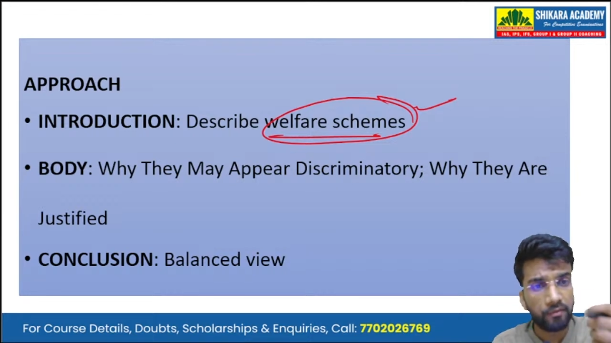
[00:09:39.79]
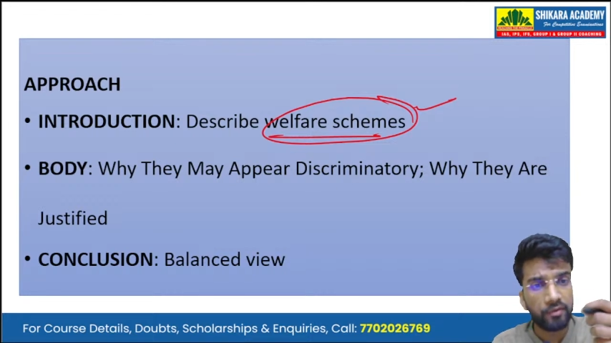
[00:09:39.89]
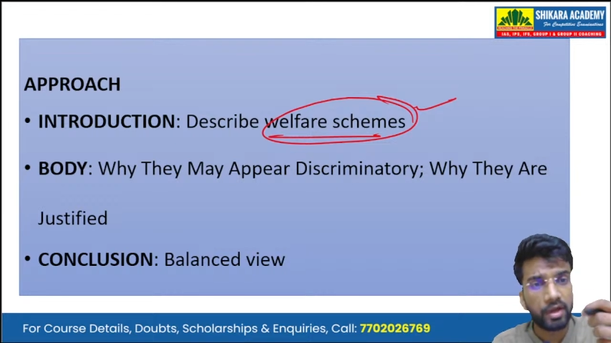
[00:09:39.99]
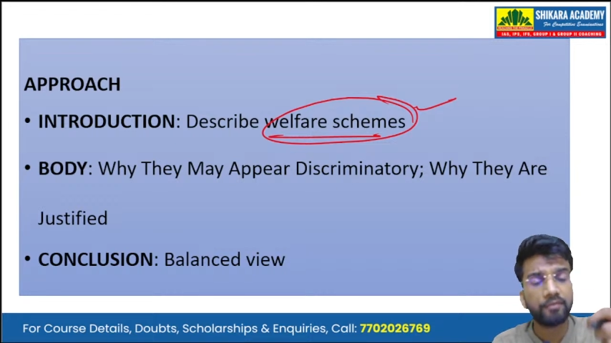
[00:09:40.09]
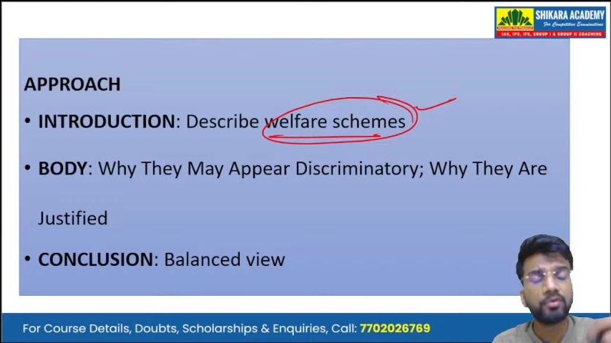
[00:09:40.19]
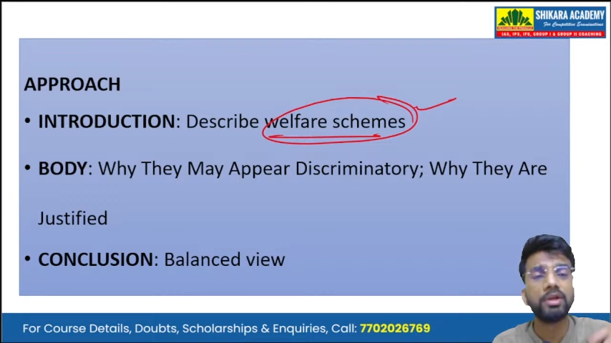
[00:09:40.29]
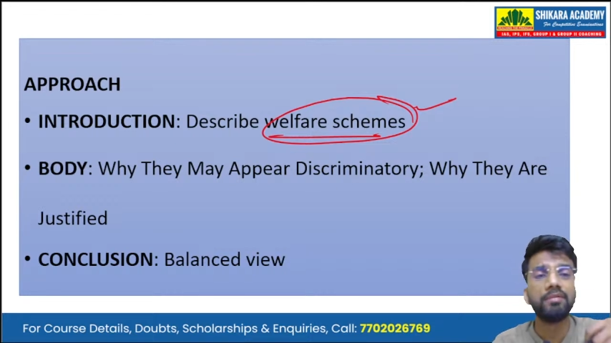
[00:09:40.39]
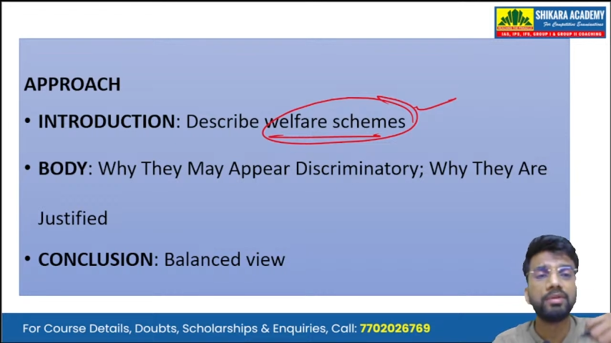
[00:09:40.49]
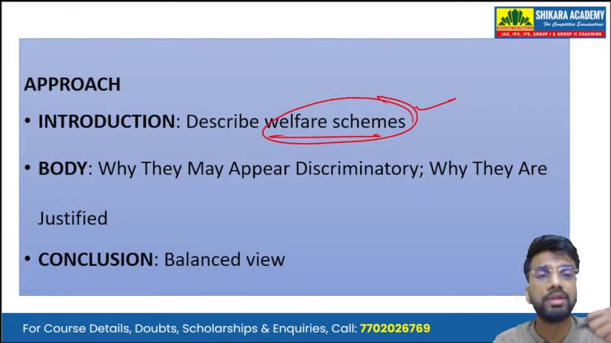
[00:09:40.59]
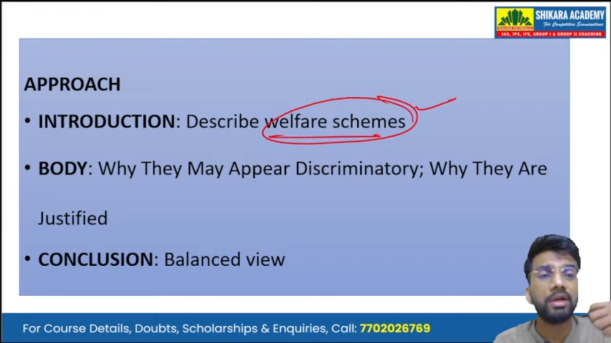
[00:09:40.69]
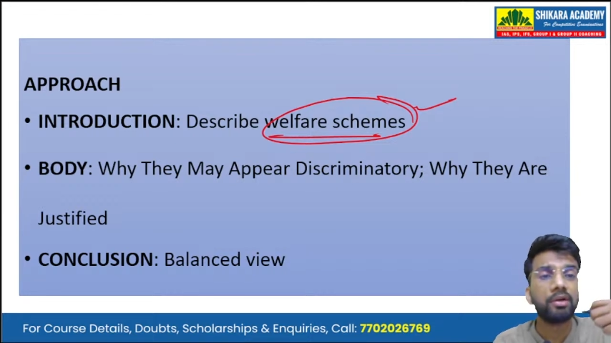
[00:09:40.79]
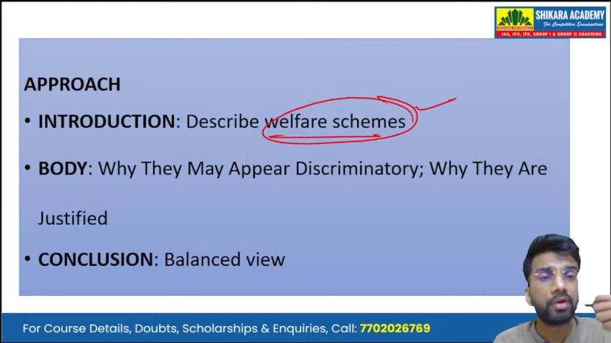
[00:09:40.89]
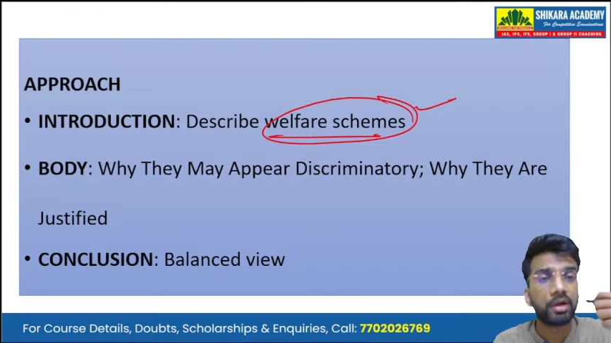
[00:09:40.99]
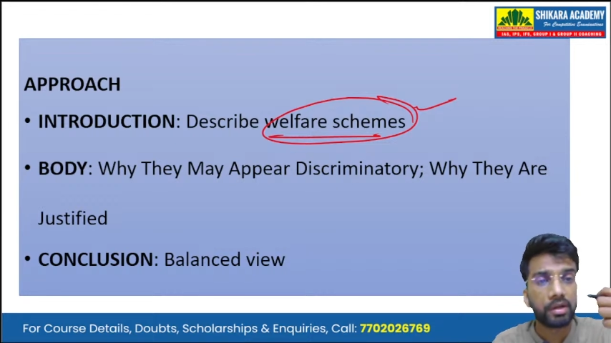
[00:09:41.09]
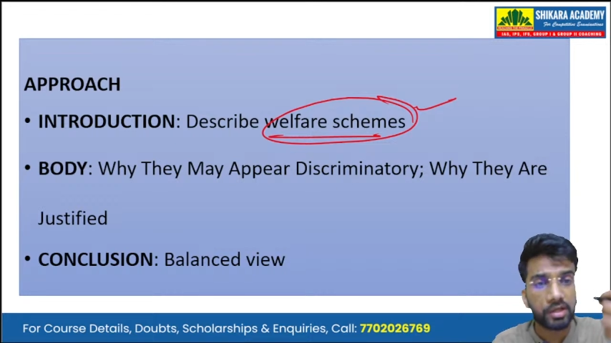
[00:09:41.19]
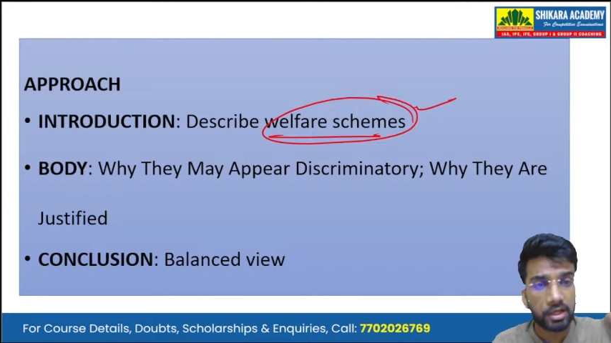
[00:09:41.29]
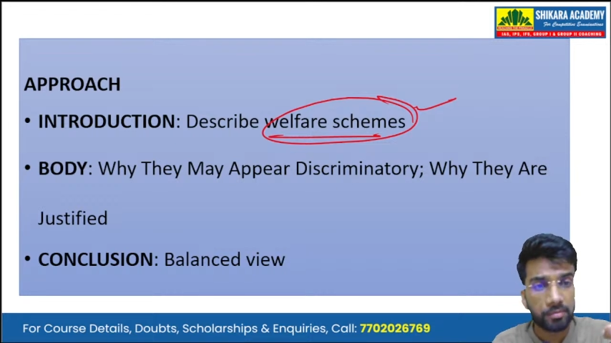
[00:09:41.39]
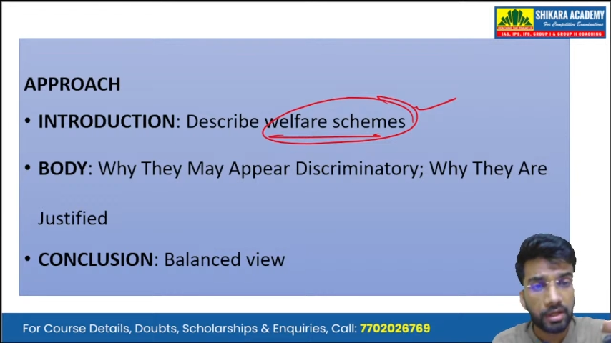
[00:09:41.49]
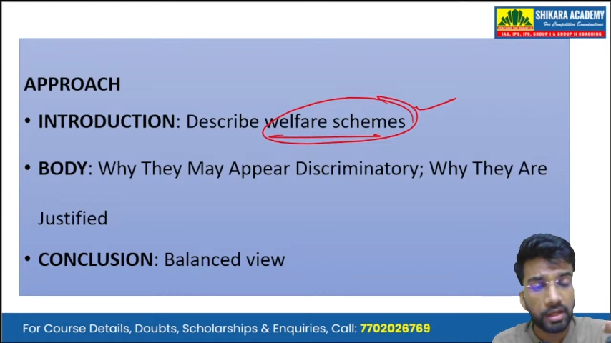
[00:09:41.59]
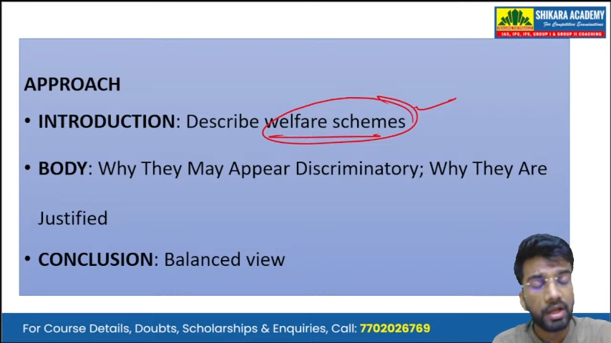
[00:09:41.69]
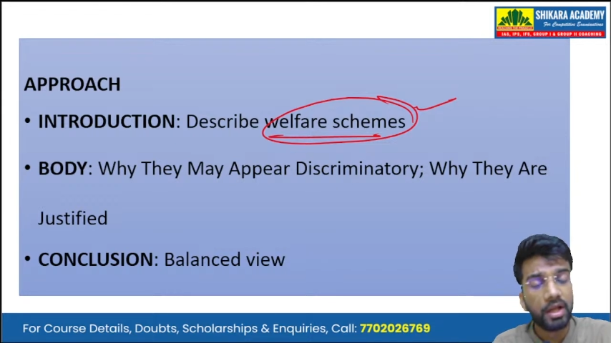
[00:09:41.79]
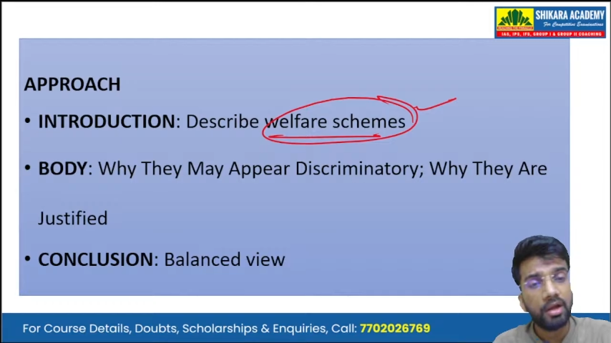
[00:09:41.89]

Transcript: if we have to deal with that introductory statement